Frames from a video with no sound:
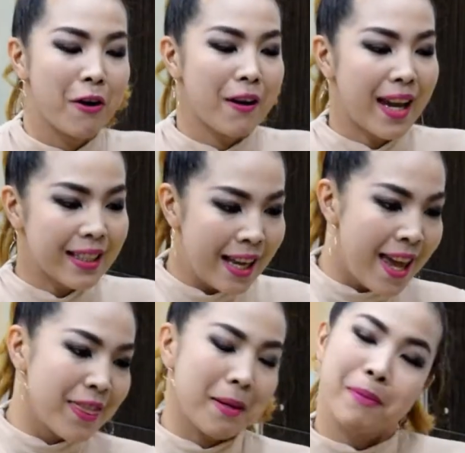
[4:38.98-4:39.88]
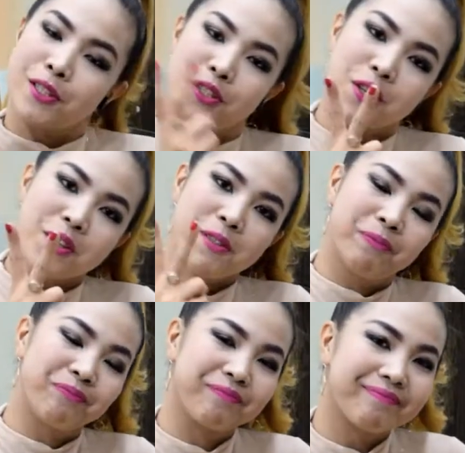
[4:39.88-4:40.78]
Alright? Number
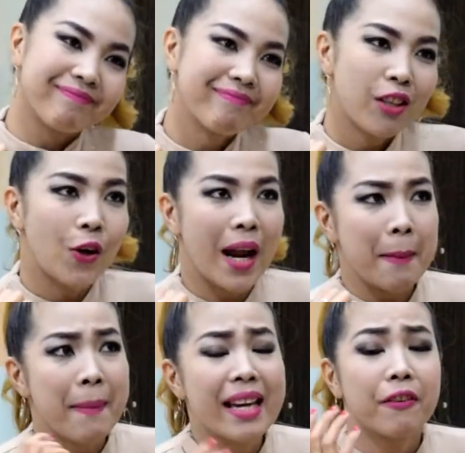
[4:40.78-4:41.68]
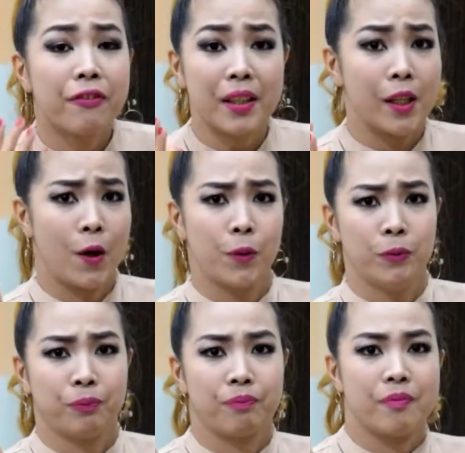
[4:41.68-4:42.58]
two, alright, make a
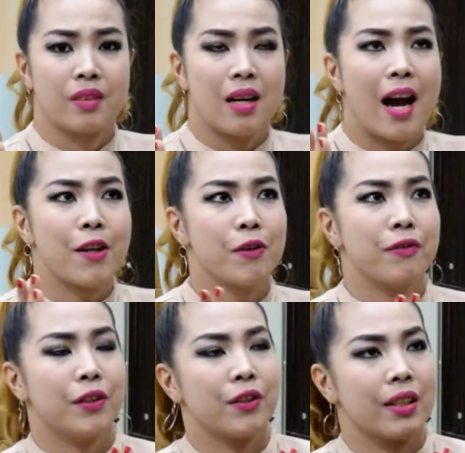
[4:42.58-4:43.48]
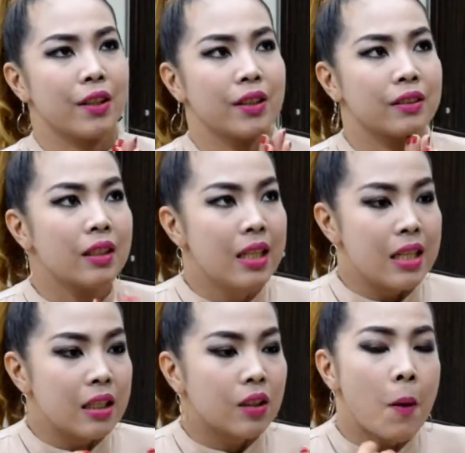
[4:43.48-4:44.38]
video. Ano yung video na yun?
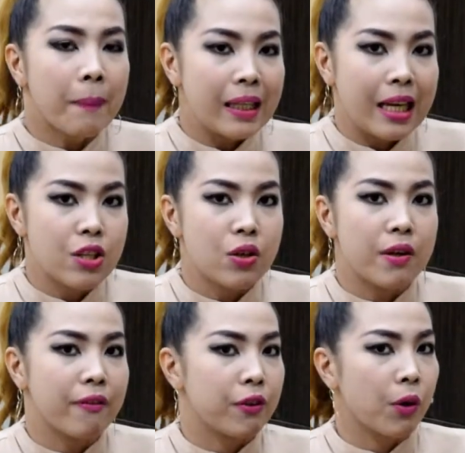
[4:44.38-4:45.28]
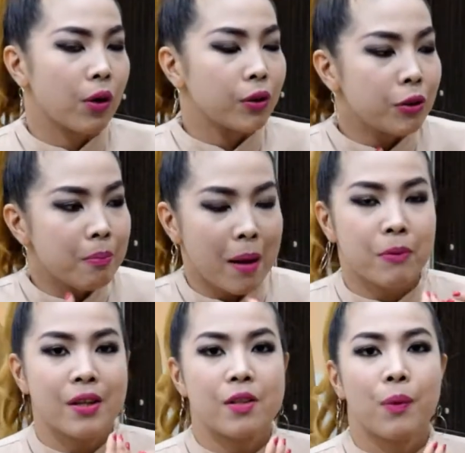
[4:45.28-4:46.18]
Compilation of your good
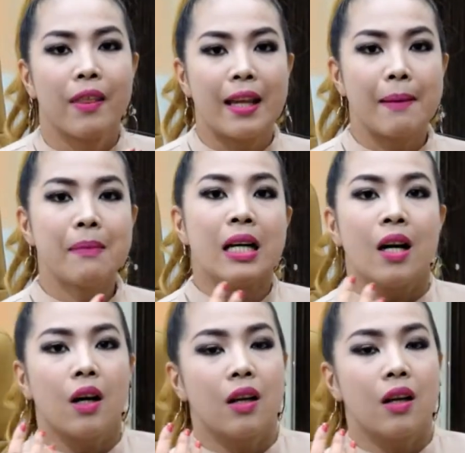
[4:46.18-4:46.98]
memories with them.